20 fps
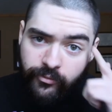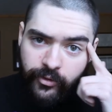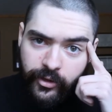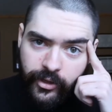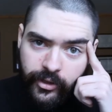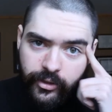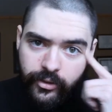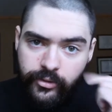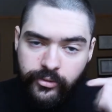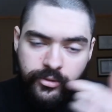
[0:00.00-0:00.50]

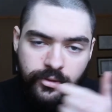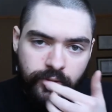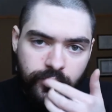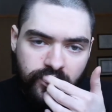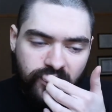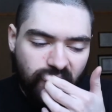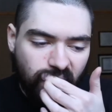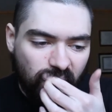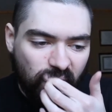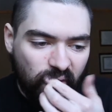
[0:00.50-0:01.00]
figures,
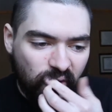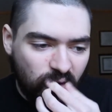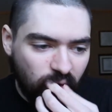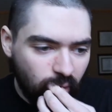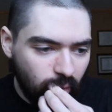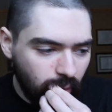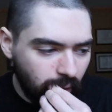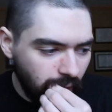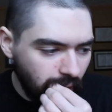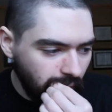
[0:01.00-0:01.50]
so I'm going
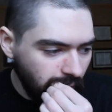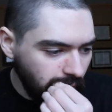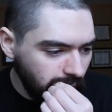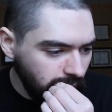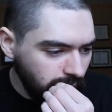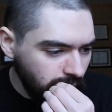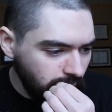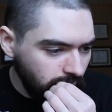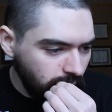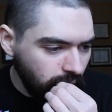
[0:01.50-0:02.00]
to
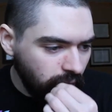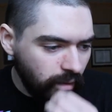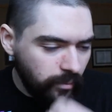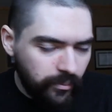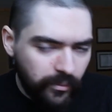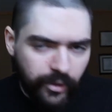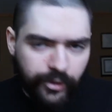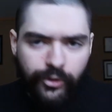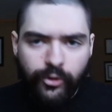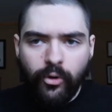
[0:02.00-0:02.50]

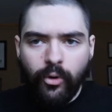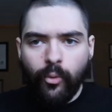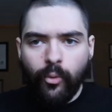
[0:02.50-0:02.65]
do a